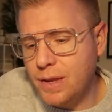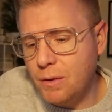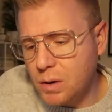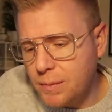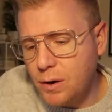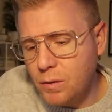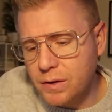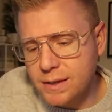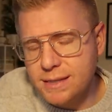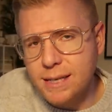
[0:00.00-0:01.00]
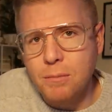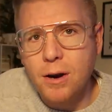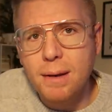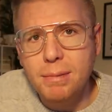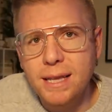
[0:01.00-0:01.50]
It would have been over the summer,
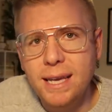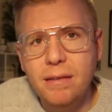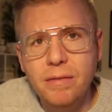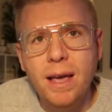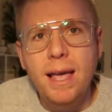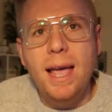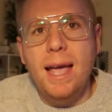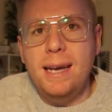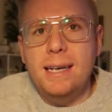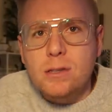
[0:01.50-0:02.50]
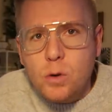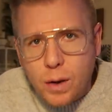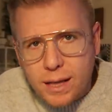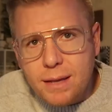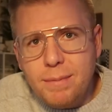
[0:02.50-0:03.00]
I believe, and it has
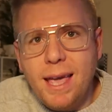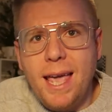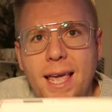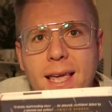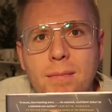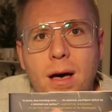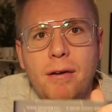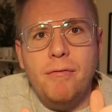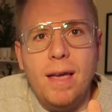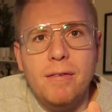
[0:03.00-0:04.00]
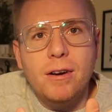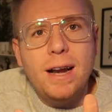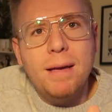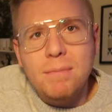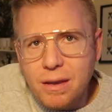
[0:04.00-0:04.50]
quickly became a favorite.
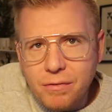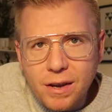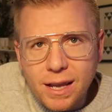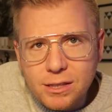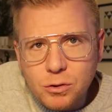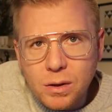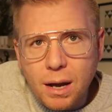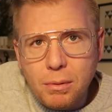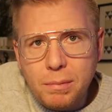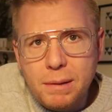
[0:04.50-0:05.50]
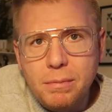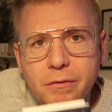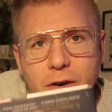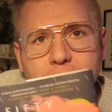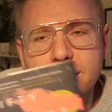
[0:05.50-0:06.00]
I'm gifting it to a couple people
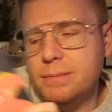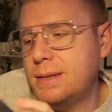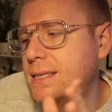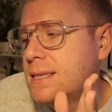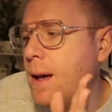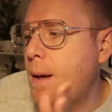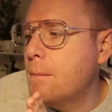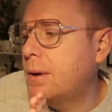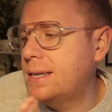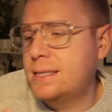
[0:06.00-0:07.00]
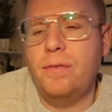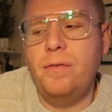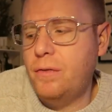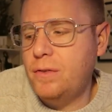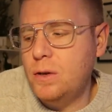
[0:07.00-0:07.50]
for Christmas, but it's
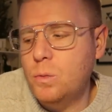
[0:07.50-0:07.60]
50